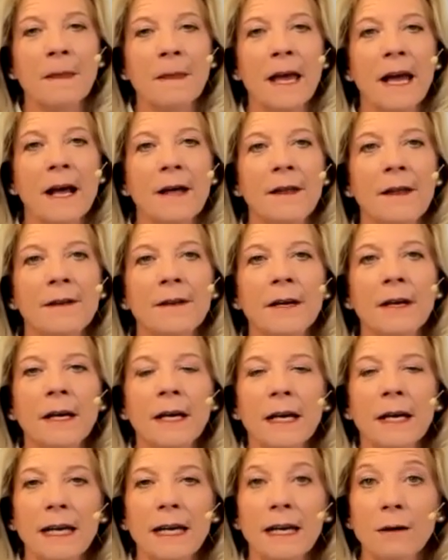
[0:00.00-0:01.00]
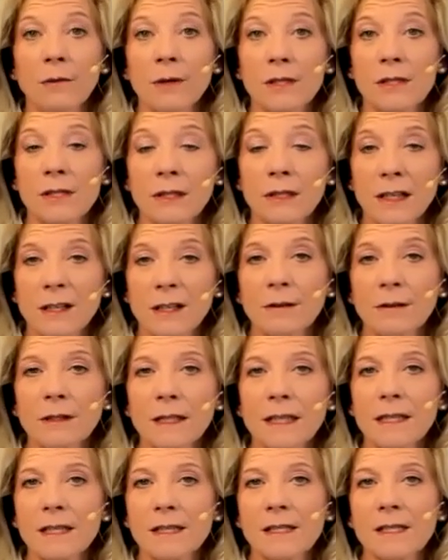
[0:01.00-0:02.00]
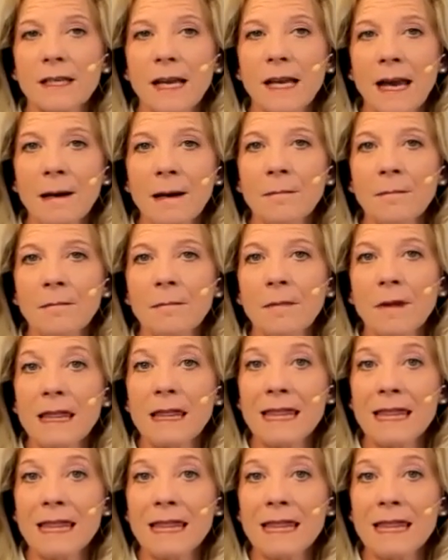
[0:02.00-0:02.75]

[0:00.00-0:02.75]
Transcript: And it was literally the same